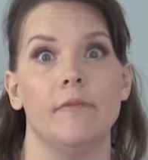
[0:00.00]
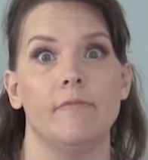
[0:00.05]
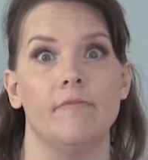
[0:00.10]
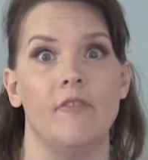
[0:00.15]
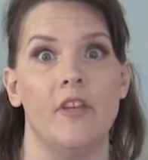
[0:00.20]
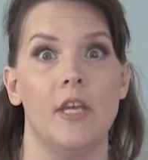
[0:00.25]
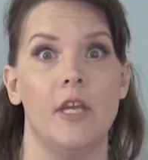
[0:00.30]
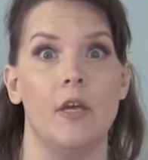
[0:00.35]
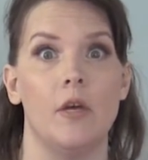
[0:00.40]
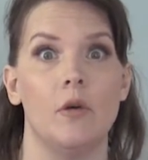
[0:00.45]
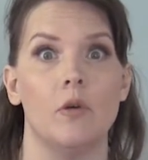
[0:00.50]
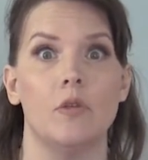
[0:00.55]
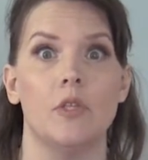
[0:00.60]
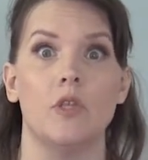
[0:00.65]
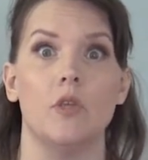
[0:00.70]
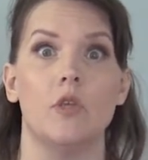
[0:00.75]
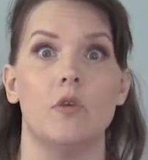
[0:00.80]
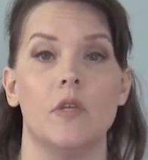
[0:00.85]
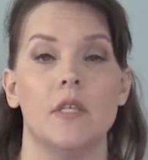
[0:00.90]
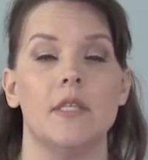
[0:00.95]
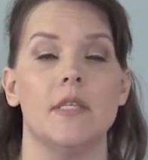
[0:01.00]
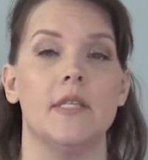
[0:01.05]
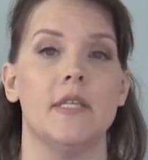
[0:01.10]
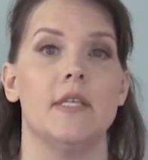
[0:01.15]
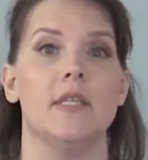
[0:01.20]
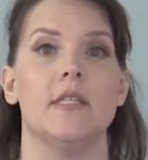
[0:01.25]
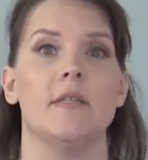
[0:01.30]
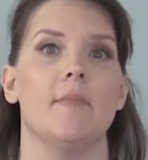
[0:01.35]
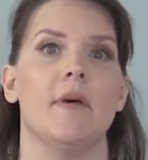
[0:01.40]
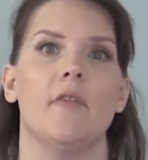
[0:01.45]
video so you can
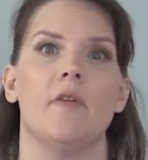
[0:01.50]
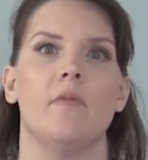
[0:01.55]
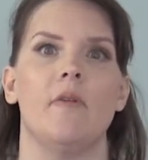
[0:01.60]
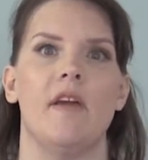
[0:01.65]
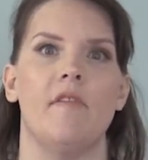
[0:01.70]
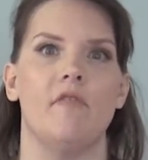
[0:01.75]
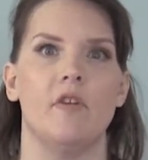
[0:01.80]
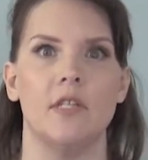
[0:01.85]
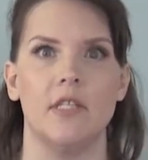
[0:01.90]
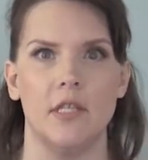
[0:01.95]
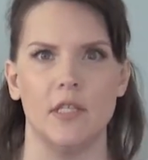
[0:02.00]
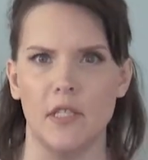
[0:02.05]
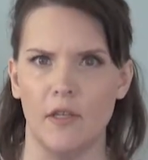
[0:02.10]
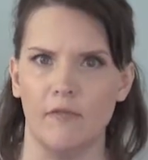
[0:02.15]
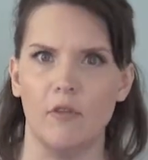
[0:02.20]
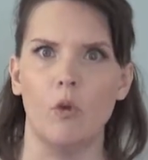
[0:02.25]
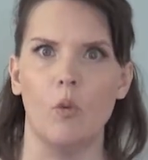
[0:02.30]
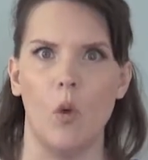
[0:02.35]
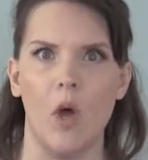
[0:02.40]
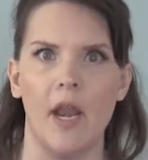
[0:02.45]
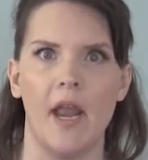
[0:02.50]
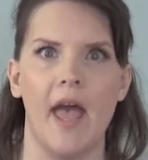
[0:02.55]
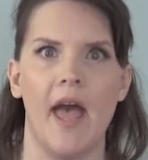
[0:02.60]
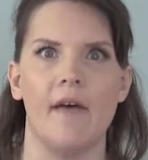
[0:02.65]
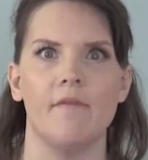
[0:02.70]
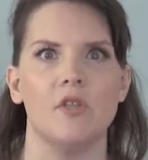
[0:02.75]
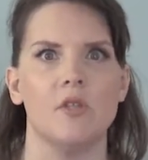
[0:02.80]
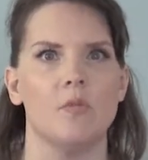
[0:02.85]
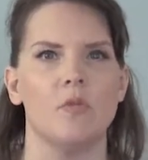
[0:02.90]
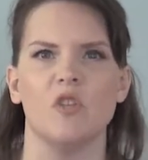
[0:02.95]
see some other references if you want to
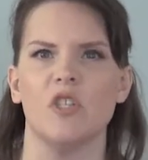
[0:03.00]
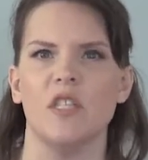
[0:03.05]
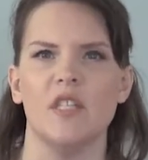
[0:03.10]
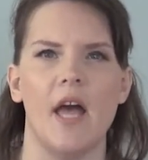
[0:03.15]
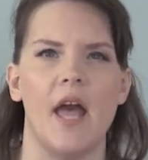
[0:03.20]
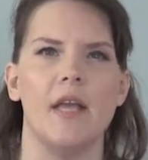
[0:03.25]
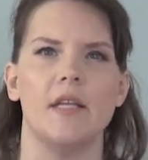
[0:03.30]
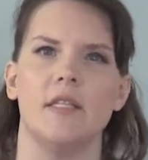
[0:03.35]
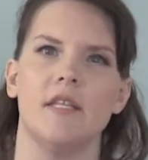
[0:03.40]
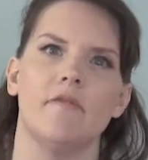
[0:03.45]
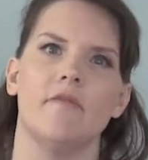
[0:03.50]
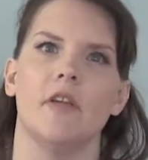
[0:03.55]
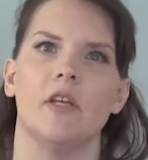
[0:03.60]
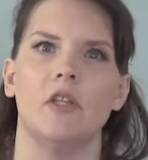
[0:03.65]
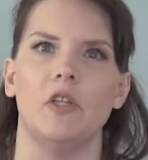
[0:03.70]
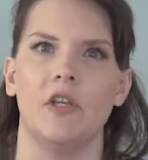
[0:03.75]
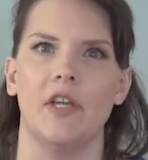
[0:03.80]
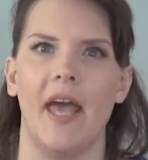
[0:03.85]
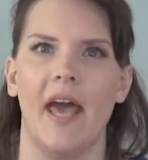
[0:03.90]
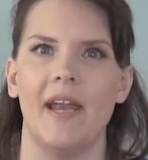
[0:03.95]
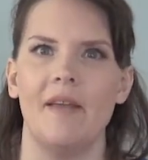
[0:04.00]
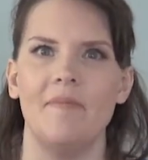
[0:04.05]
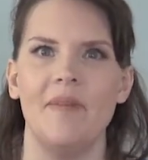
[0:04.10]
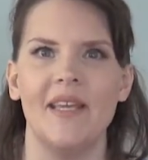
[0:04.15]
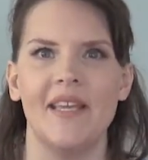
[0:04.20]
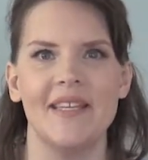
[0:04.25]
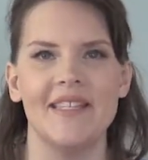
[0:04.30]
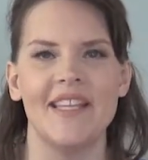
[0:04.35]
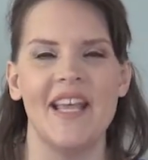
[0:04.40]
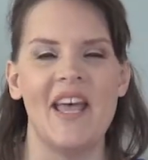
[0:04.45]
have some real scientific look at it,
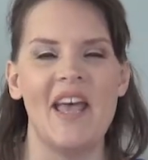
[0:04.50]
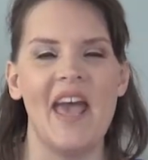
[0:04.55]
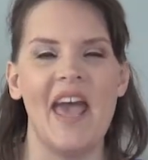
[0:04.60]
because